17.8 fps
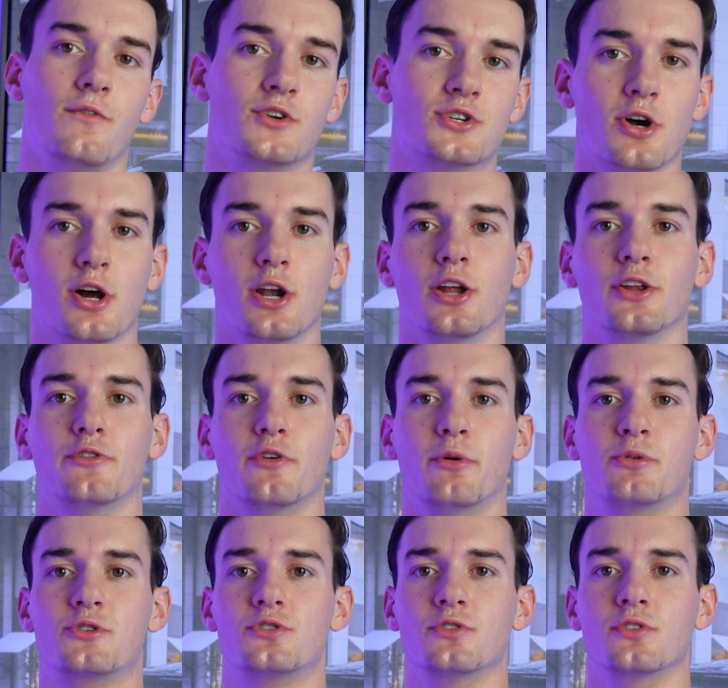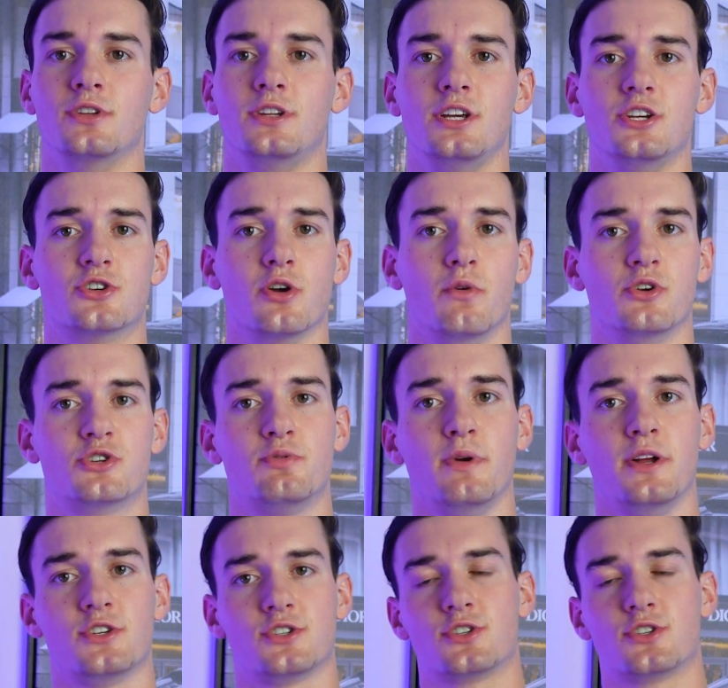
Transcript: We saw a lot of opportunities, so we switched.